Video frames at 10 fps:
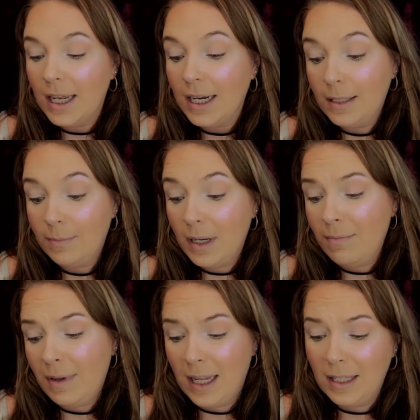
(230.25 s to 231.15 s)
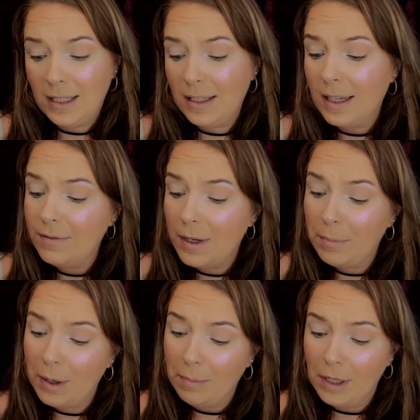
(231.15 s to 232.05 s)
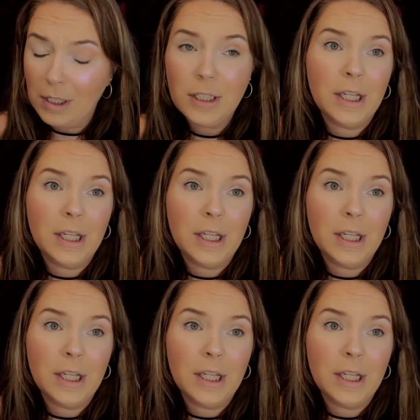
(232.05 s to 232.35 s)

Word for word: and it's been a minute since I've done purple,